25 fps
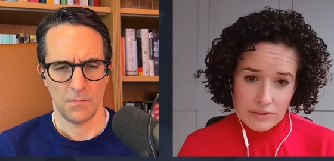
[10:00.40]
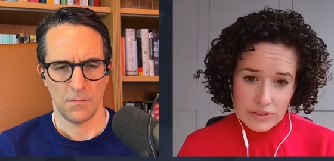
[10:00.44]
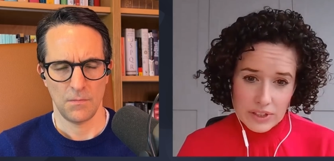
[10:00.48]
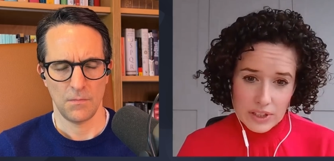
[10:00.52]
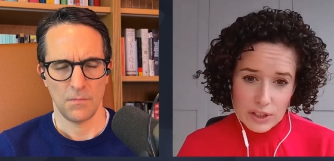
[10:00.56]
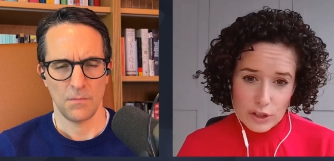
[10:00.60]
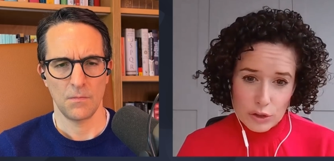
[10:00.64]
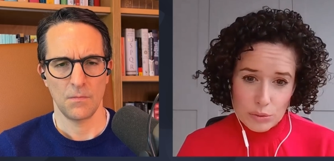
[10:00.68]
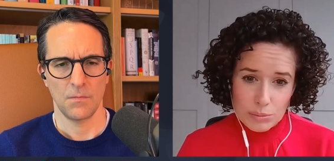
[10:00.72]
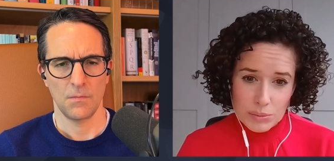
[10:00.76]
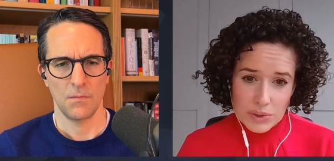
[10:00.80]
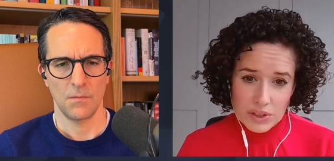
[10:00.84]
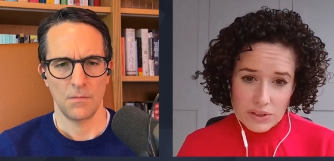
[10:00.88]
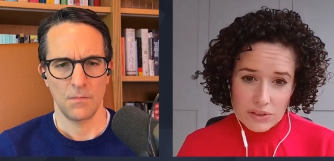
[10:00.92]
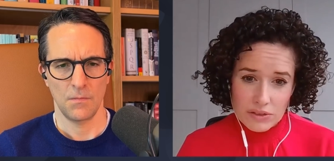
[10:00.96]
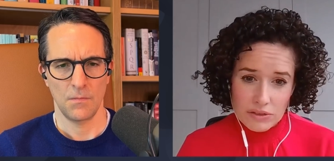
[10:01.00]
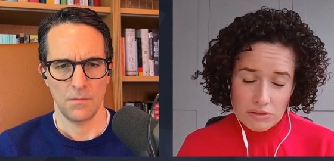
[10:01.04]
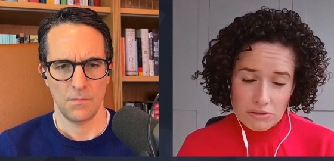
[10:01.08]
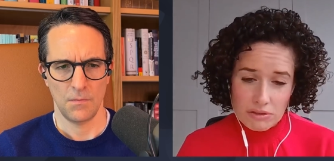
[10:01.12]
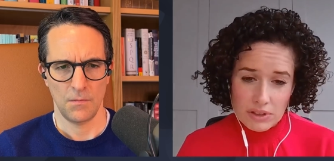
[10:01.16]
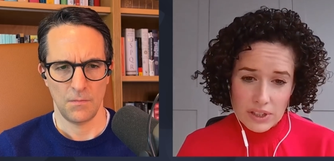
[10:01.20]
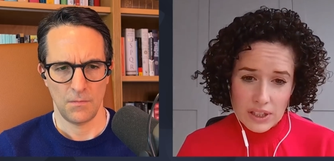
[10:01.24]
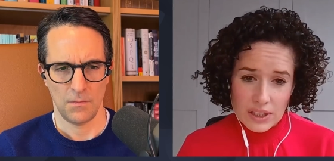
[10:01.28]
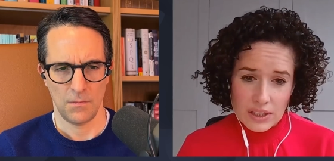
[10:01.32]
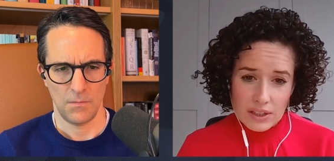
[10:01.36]
Speaker 1: having omega
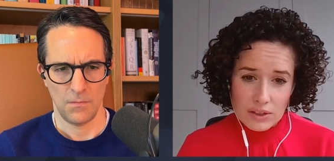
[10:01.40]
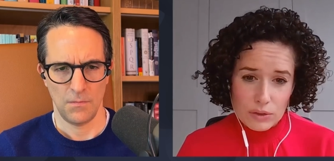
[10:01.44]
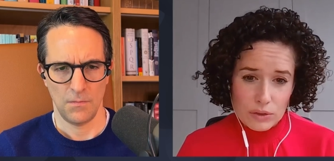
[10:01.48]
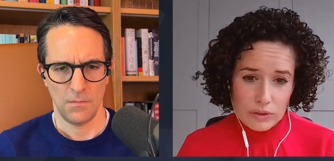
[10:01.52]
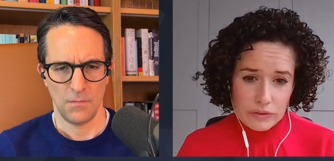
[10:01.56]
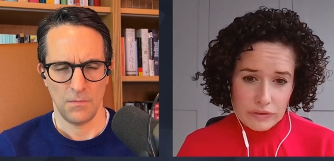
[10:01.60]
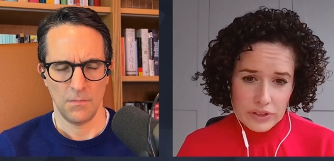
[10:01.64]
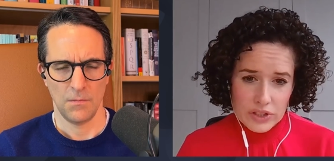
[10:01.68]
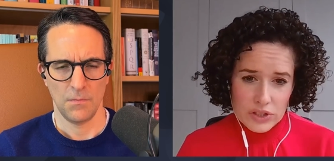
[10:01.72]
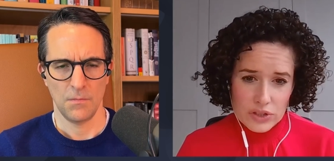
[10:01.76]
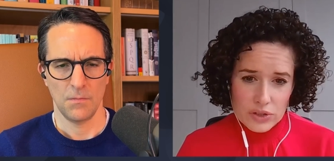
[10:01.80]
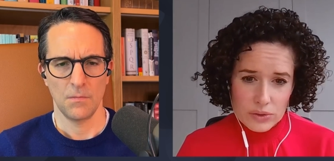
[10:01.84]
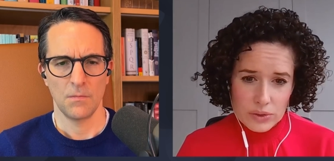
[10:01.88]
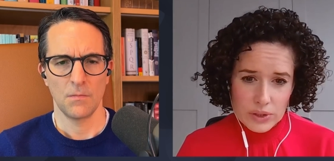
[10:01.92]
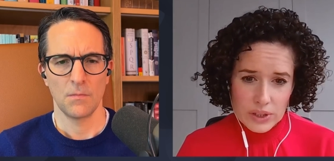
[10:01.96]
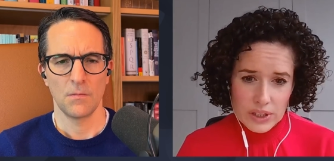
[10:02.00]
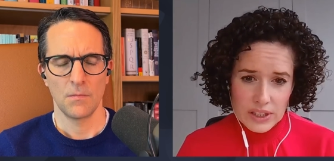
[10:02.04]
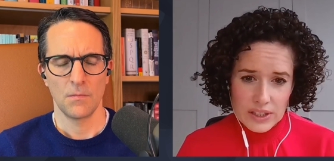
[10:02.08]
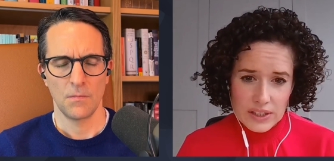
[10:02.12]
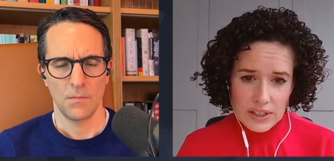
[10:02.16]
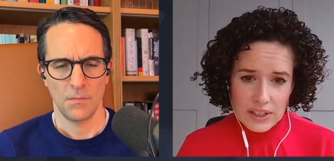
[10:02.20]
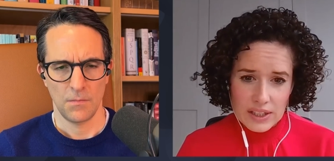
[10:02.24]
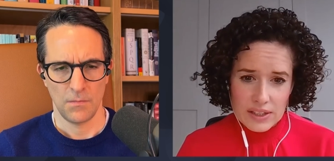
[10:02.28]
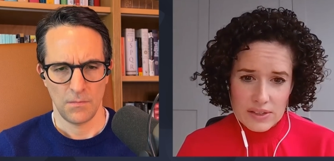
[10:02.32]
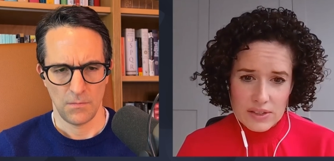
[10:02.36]
three or fish
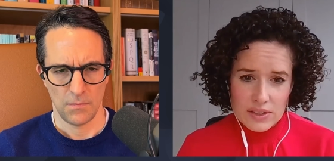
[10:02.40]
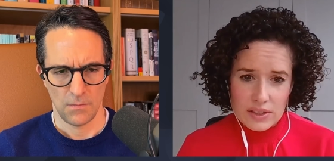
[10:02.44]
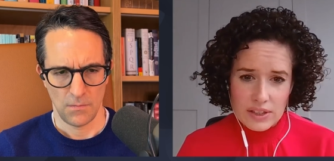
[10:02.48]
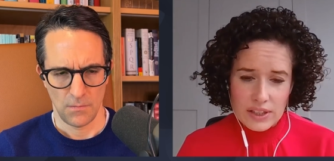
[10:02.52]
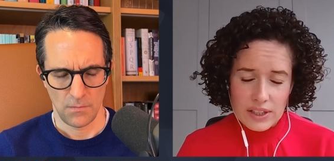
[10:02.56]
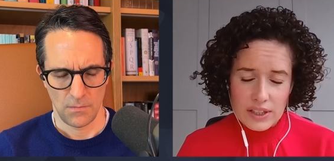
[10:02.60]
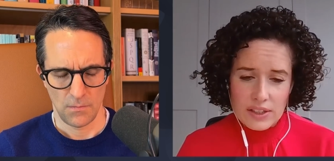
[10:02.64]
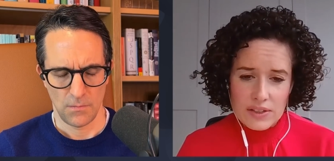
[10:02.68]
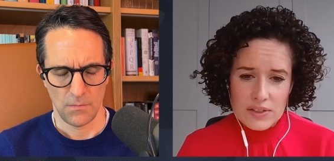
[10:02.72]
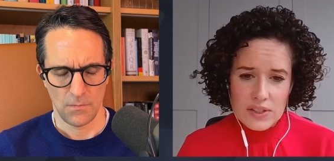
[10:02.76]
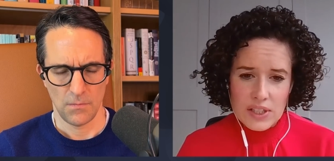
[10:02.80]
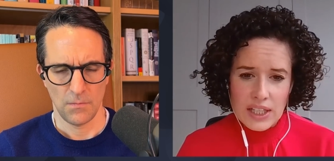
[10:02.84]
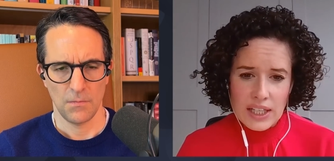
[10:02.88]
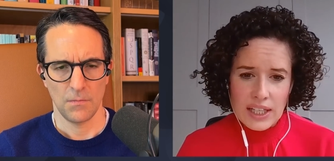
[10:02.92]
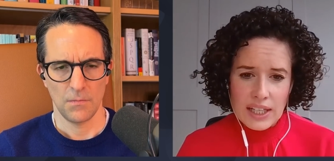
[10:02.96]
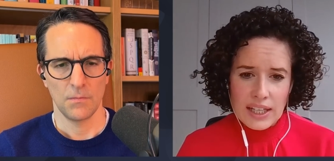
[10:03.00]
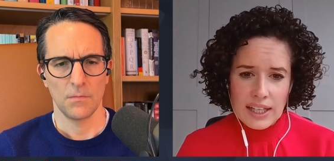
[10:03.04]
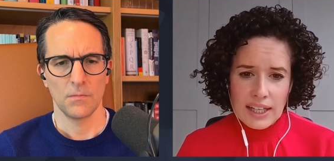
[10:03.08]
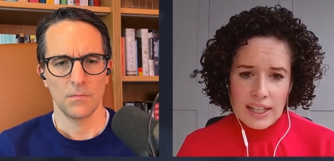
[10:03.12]
oil in their diet.